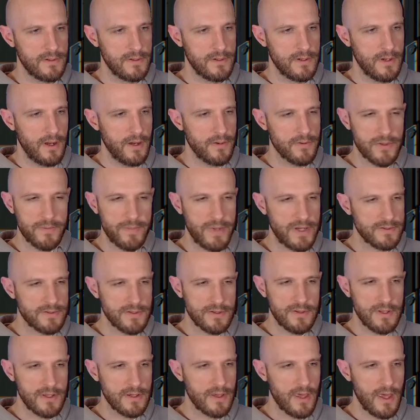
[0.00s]
I was about to
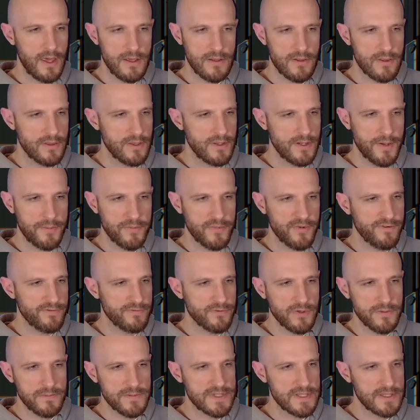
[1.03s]
think, hey, it's the number of
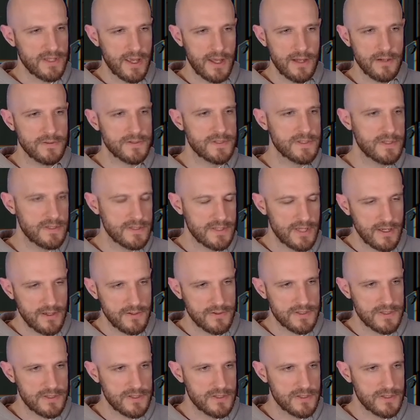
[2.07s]
rooms in the house, because a house is